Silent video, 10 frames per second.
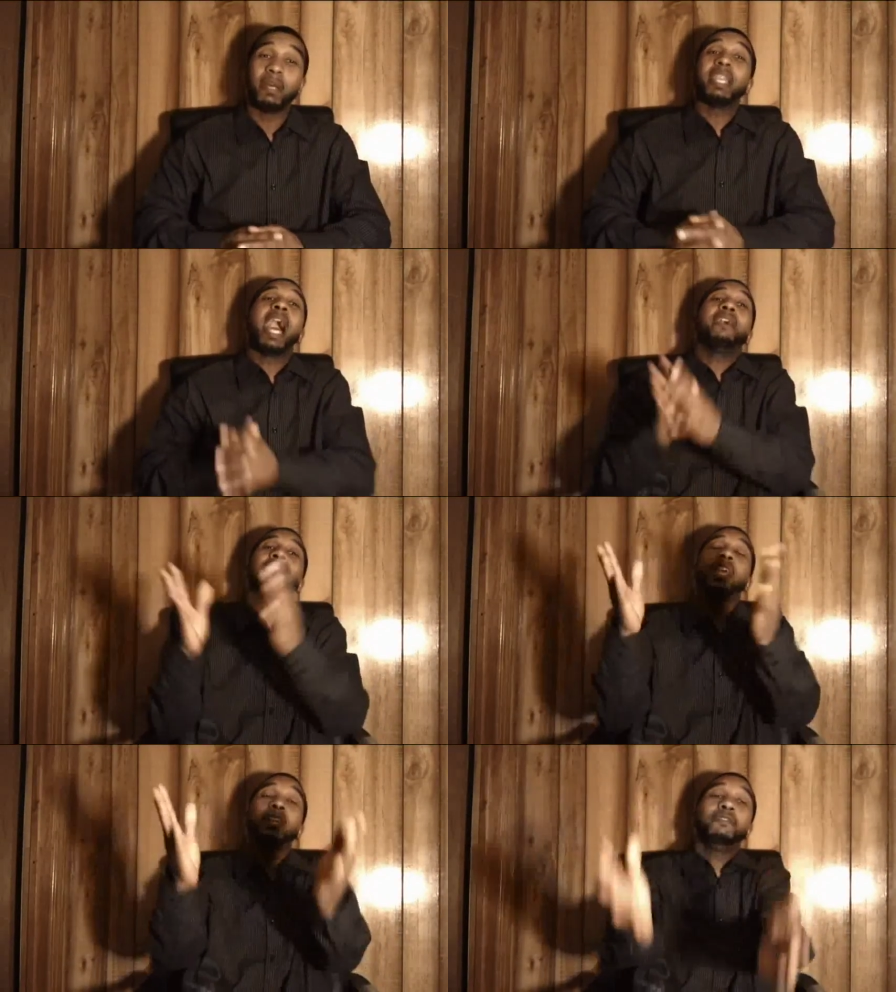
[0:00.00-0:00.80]
But now
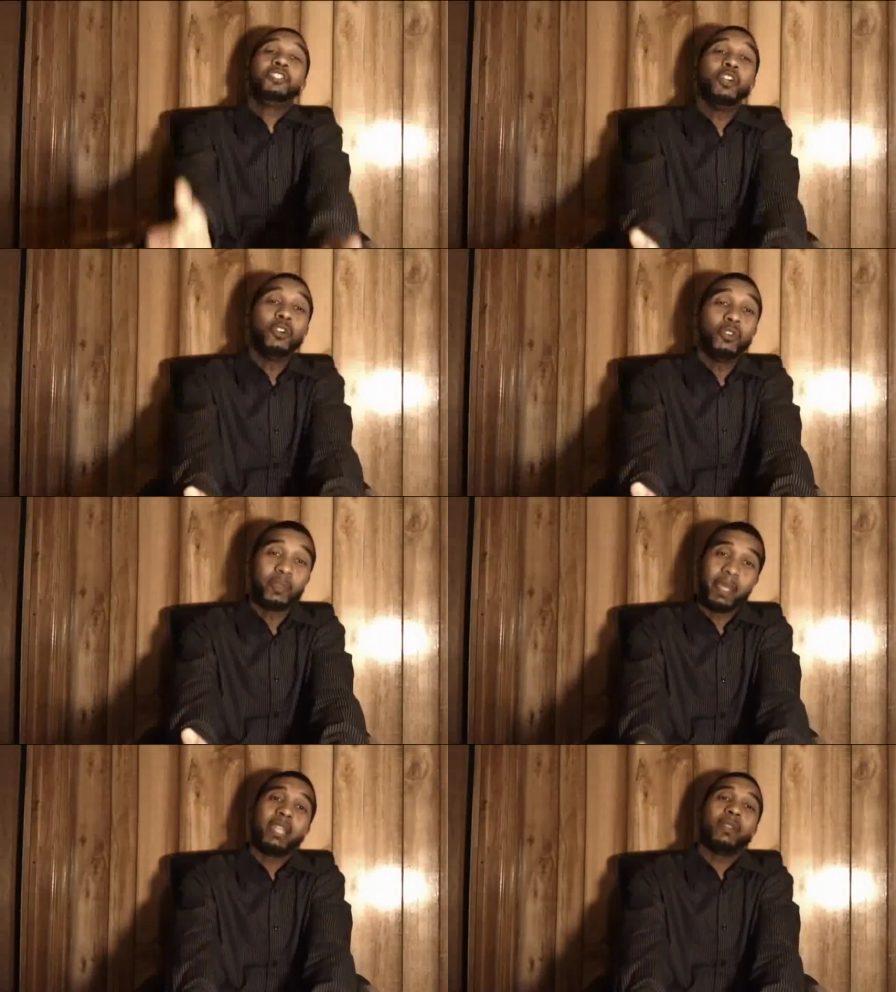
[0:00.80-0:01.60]
instead of
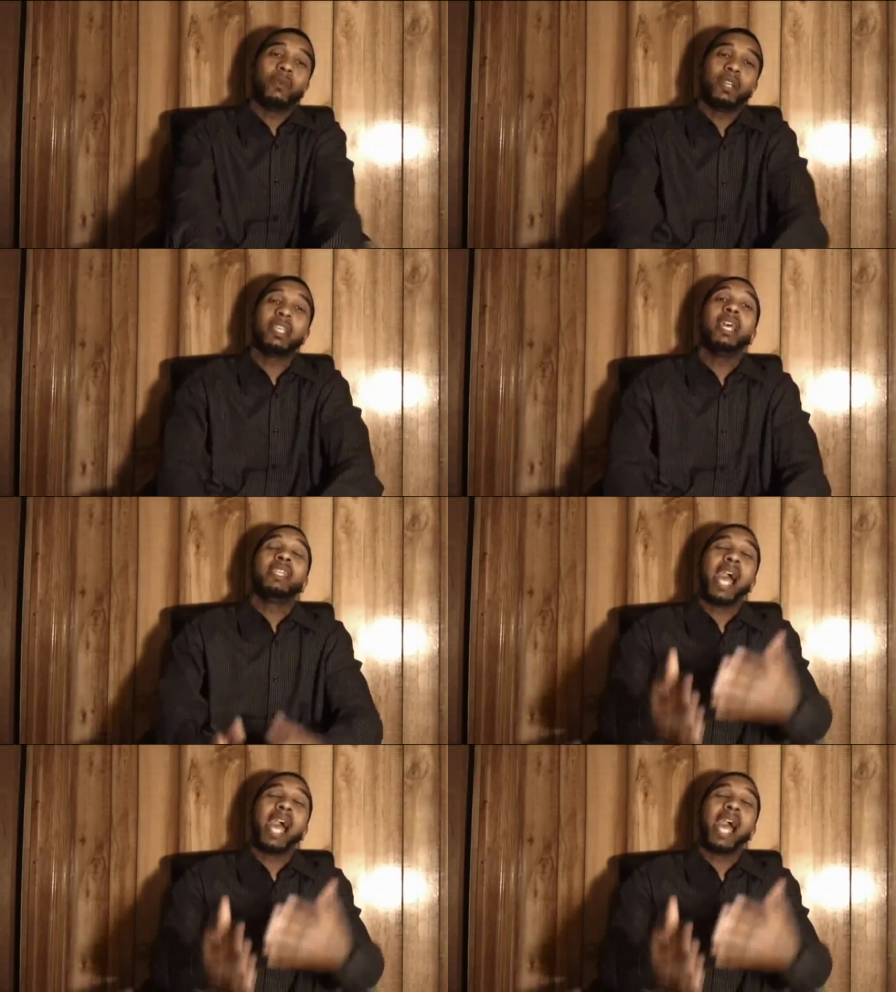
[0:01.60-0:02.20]
Jews being the ones,